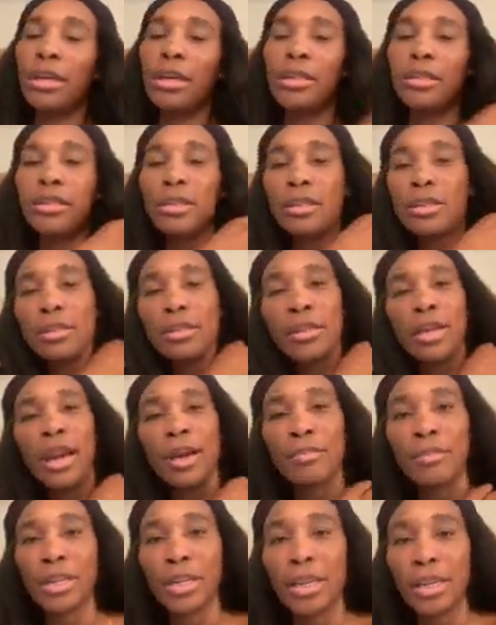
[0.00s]
it's
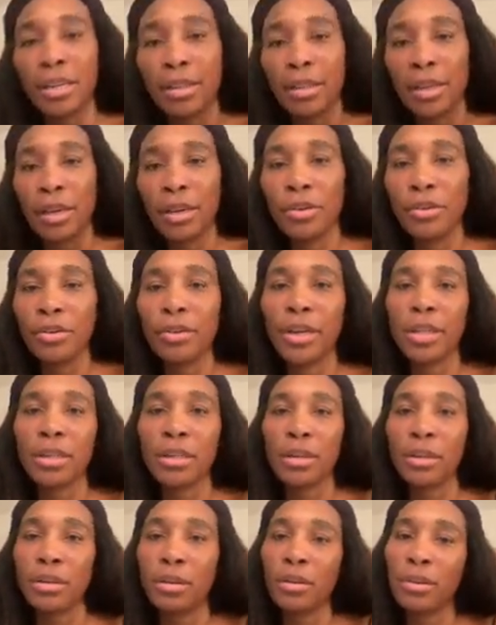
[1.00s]
not really a thing you do as
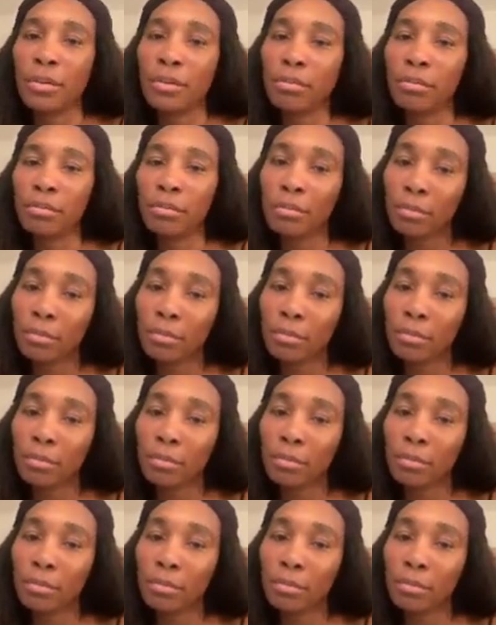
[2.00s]
an adult.